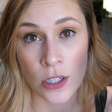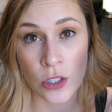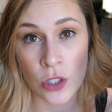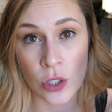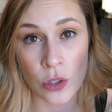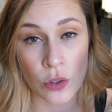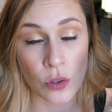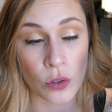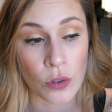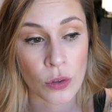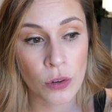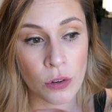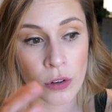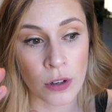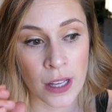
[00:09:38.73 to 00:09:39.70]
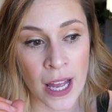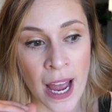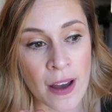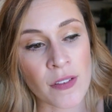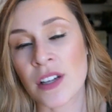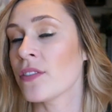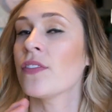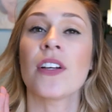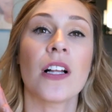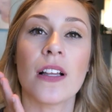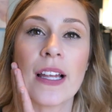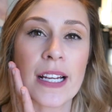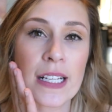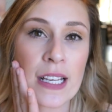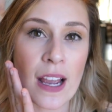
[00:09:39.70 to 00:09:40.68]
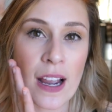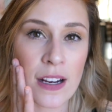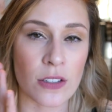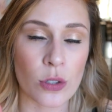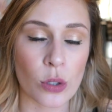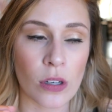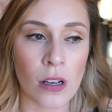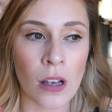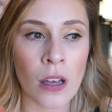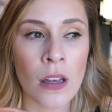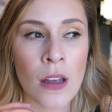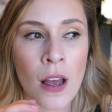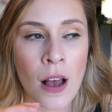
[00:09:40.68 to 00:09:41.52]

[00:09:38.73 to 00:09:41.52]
to have it feel like natural,